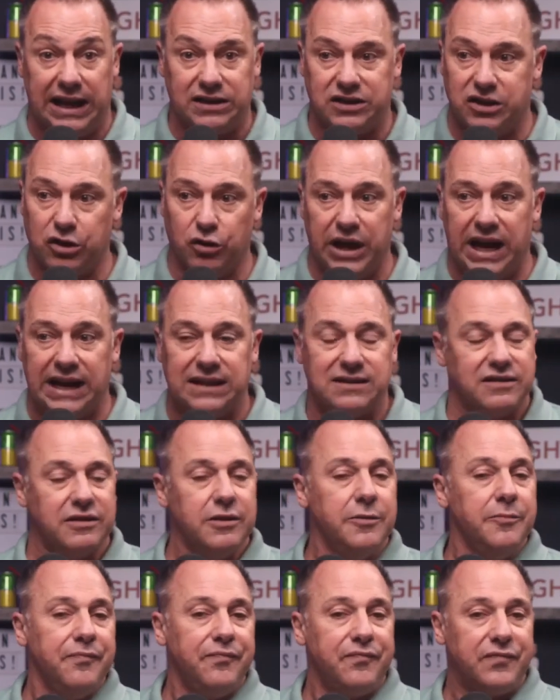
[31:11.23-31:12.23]
So that's
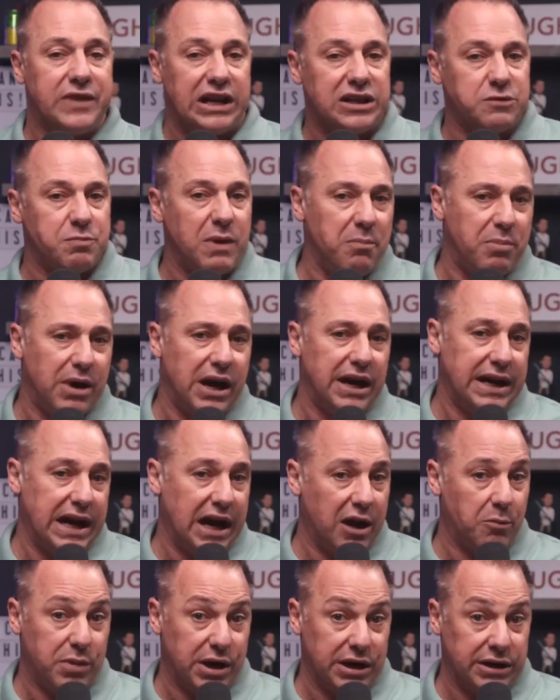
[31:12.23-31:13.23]
my buy now
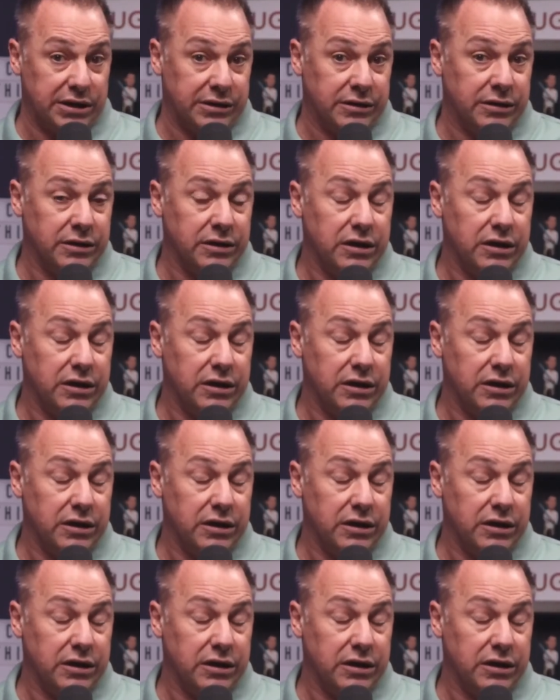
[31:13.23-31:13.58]
button.